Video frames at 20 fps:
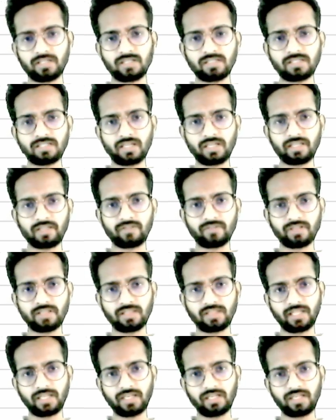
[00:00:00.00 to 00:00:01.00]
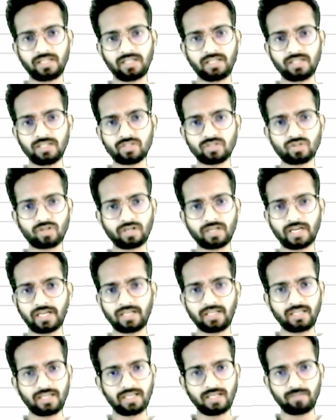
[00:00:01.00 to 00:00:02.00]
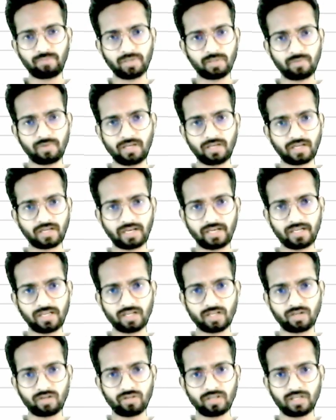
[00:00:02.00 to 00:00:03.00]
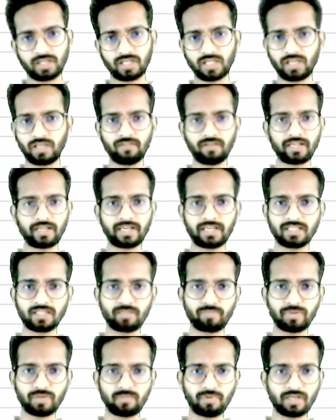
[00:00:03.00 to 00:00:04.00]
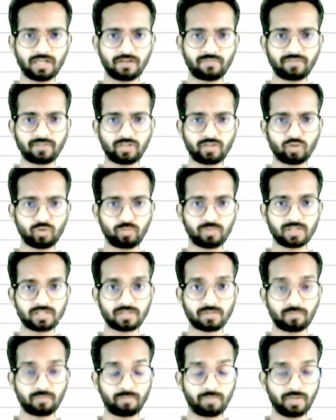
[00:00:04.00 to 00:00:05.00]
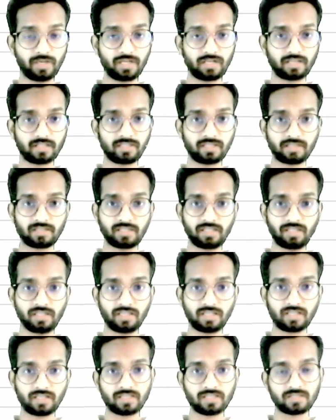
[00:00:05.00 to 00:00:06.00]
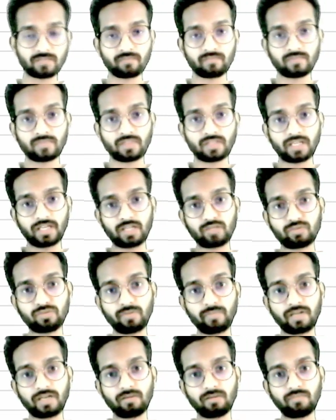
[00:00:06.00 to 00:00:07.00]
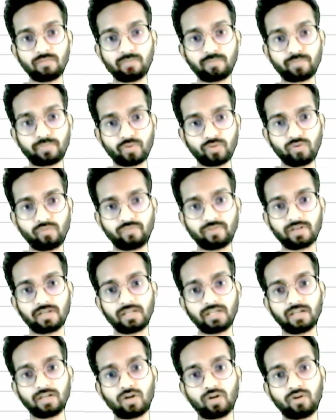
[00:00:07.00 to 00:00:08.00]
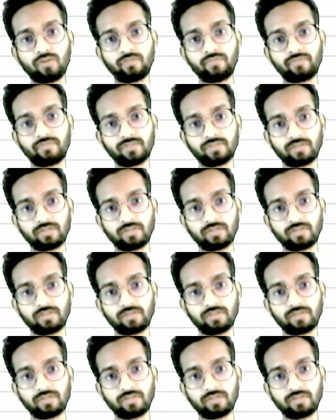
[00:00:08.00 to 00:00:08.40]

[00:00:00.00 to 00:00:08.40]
sir even then he is not getting any payment right now he will get the payment after 2 months but the thing here is it will become a proof of